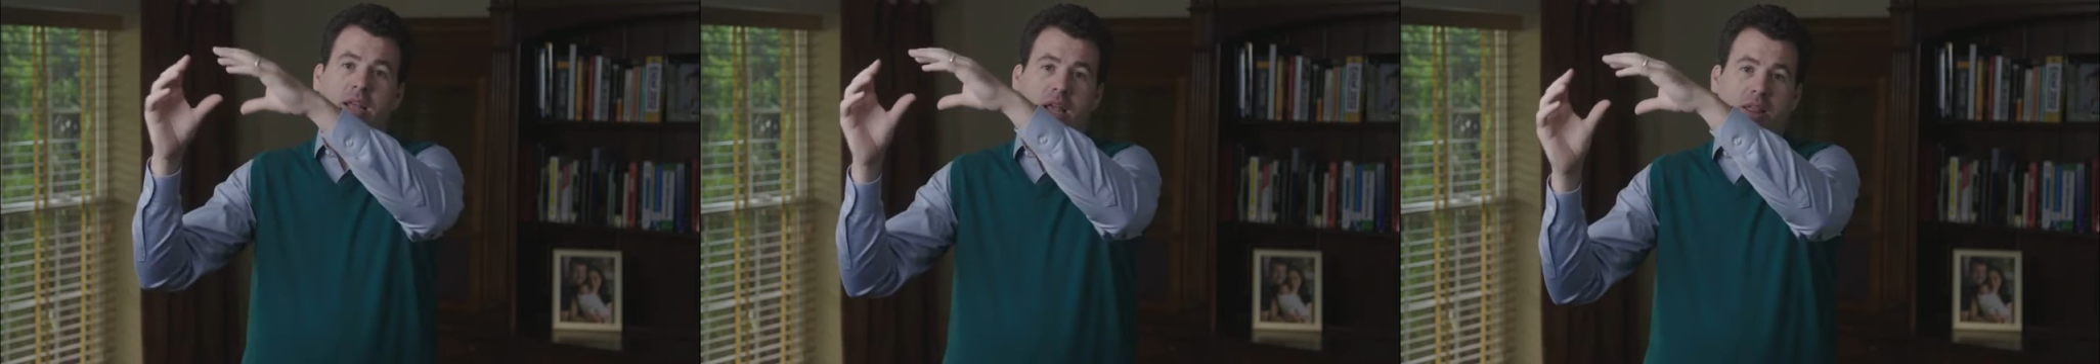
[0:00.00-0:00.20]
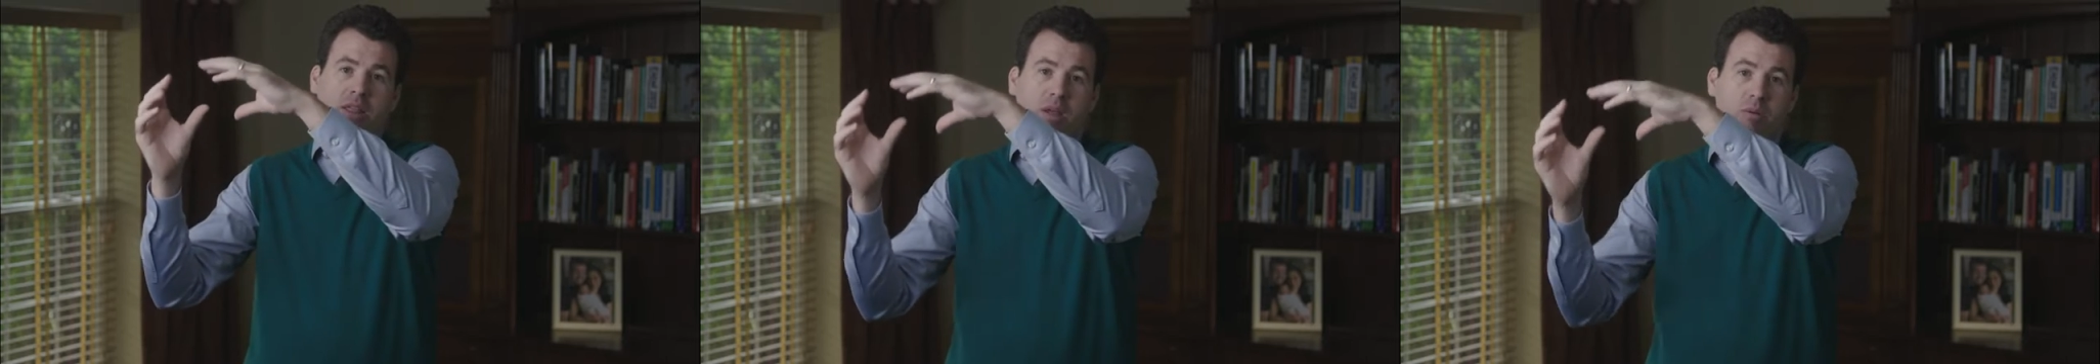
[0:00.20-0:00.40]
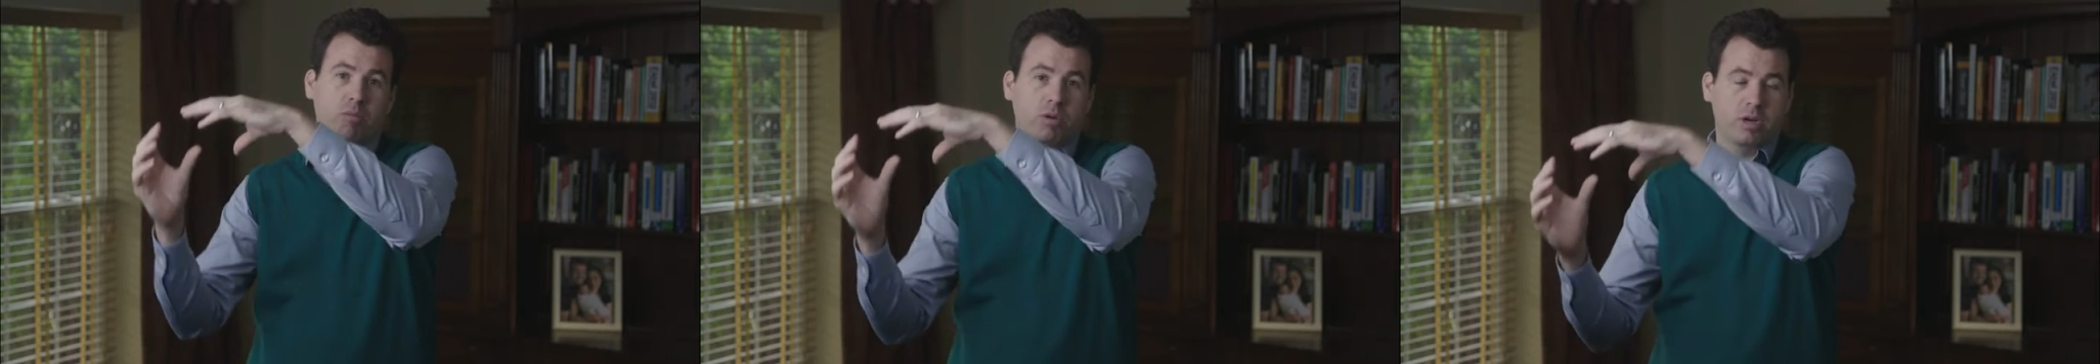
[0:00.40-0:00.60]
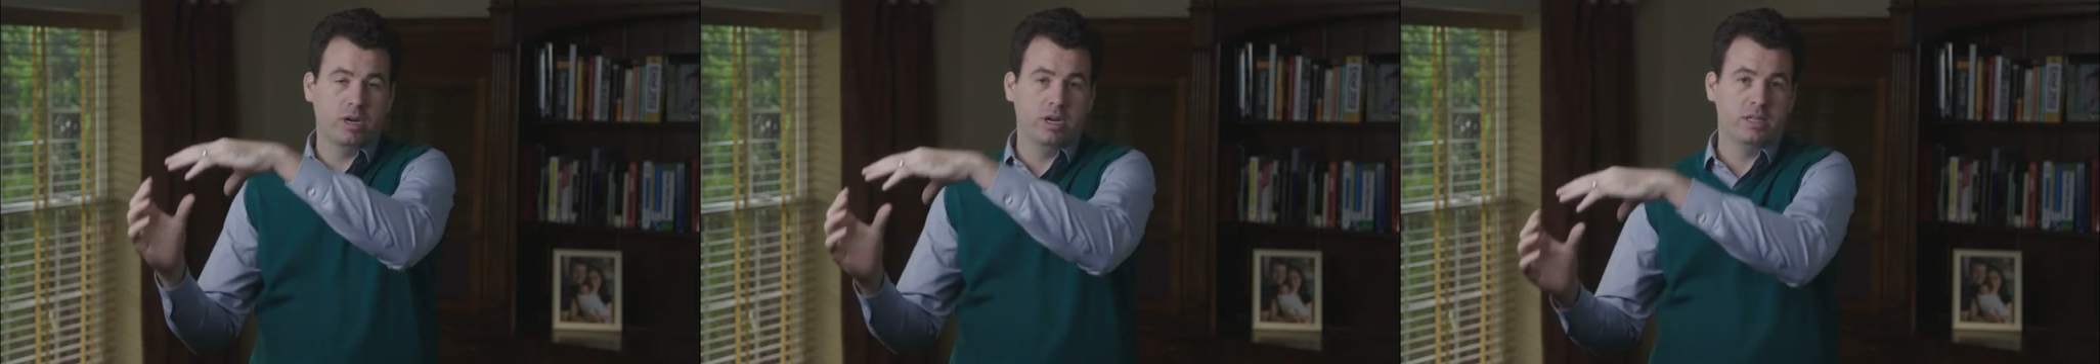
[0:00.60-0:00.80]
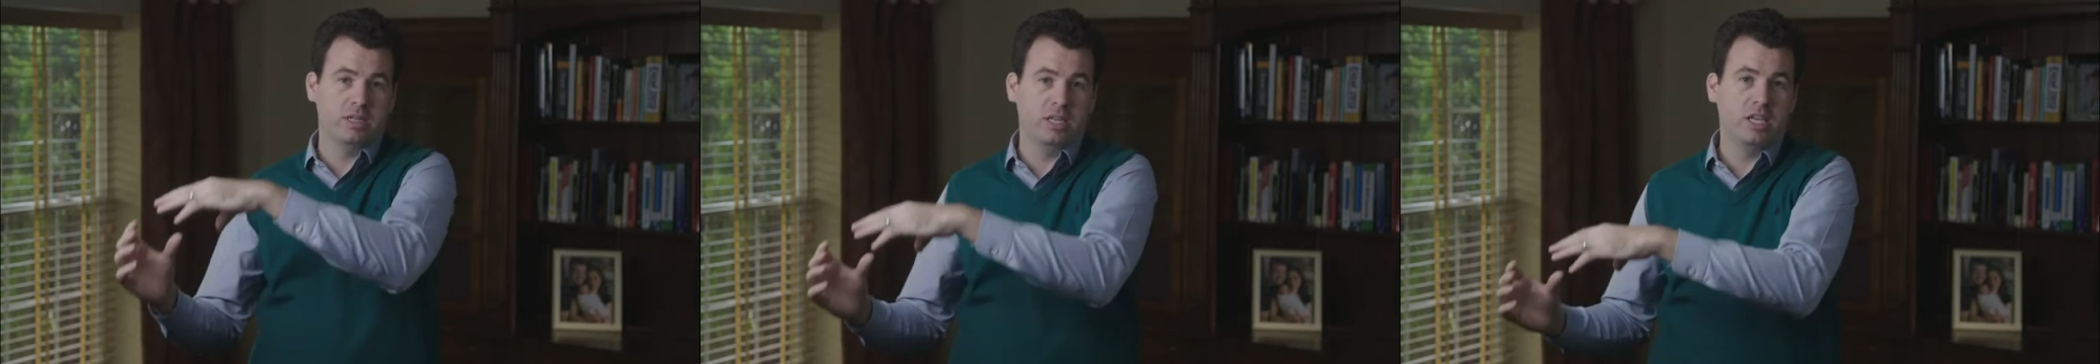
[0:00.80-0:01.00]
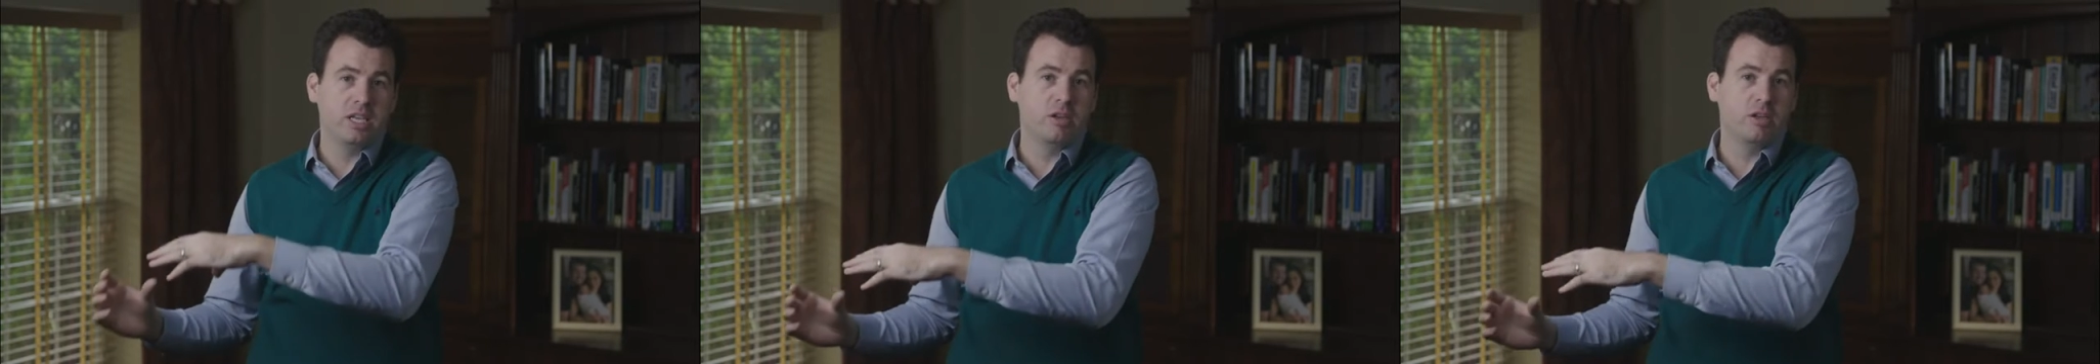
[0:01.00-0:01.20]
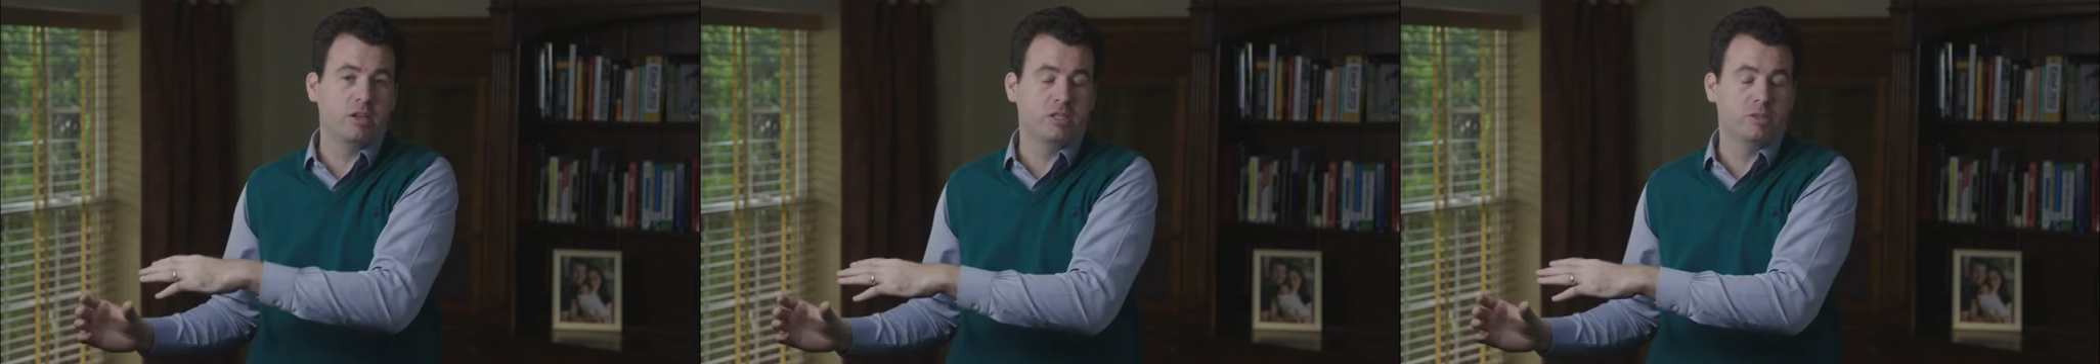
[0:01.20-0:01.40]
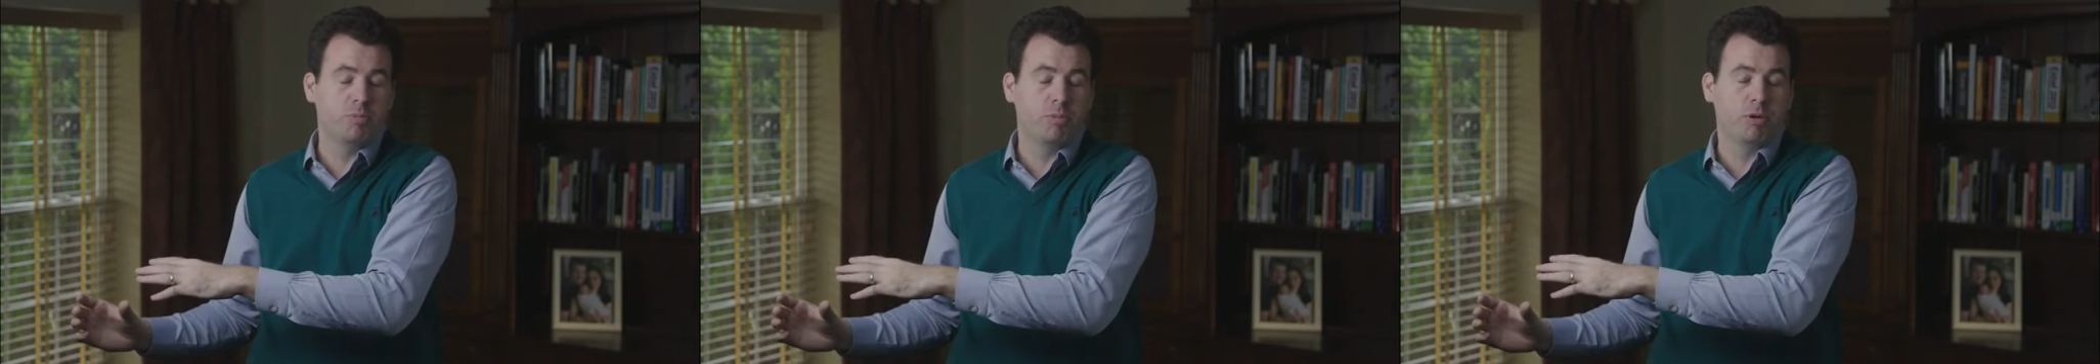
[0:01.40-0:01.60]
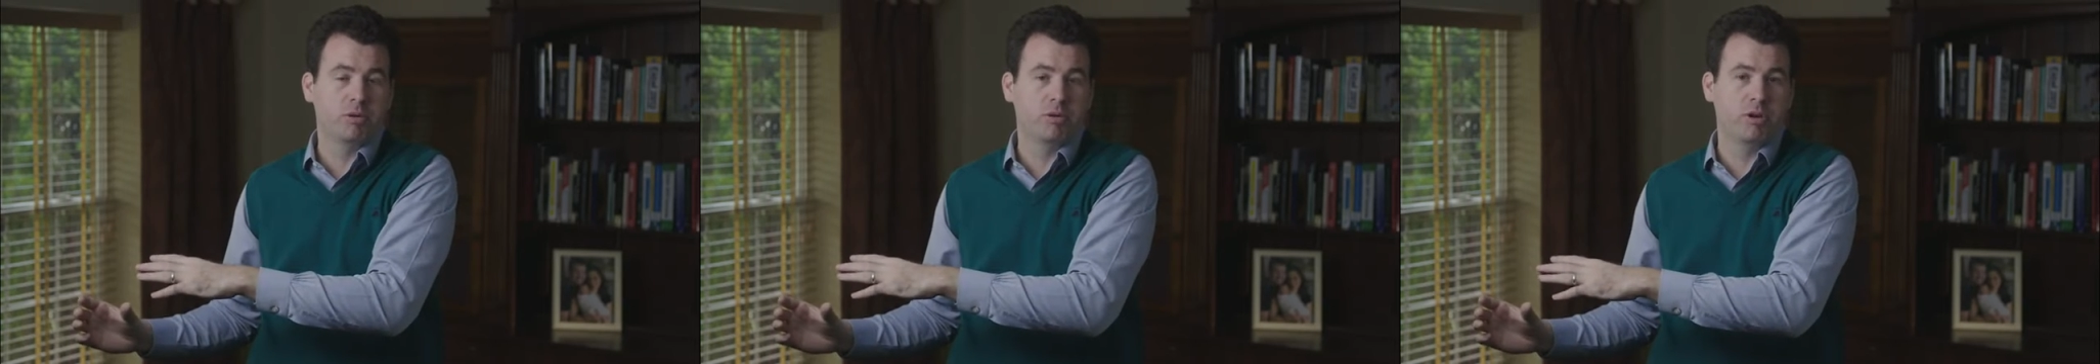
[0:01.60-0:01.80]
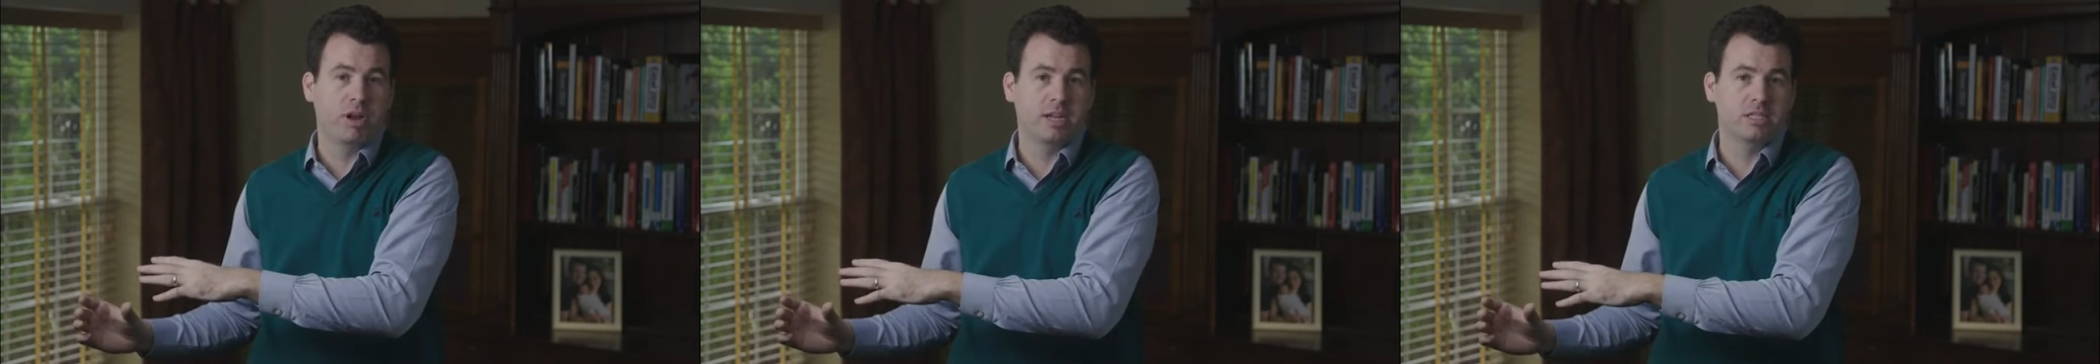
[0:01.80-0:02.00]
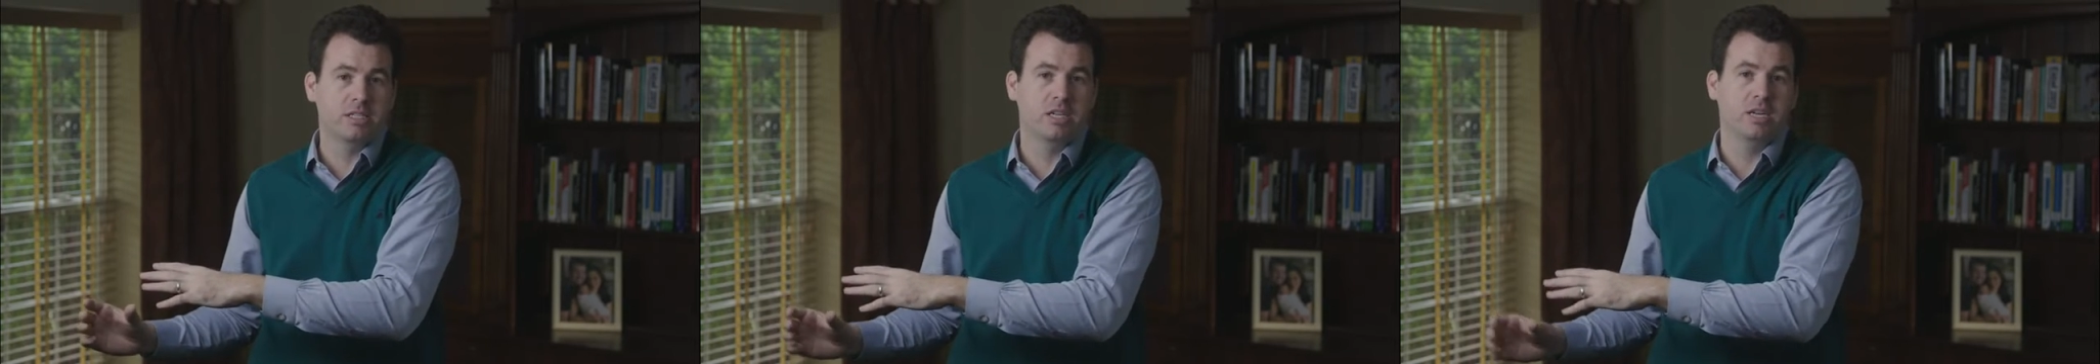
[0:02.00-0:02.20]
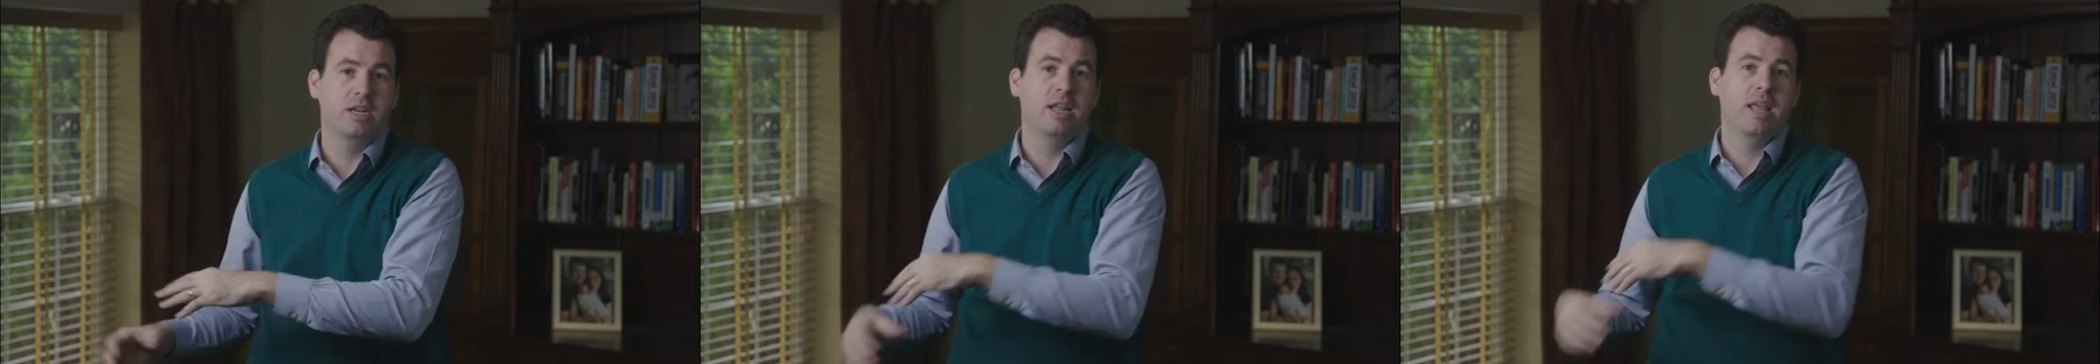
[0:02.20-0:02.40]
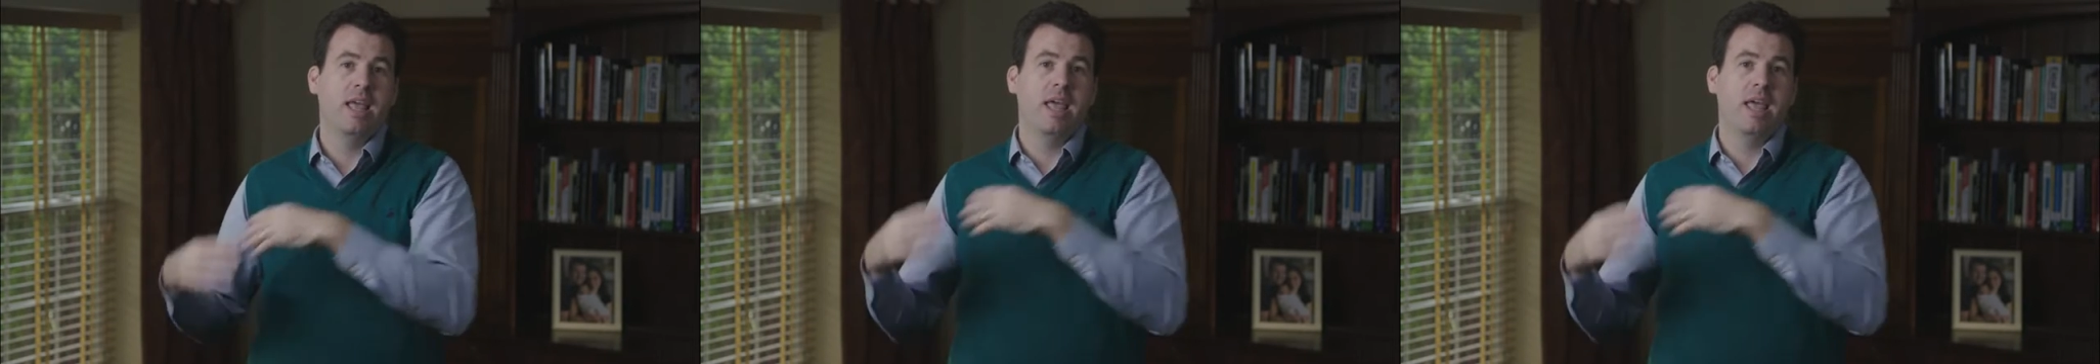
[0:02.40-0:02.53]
and then we're going to decrease production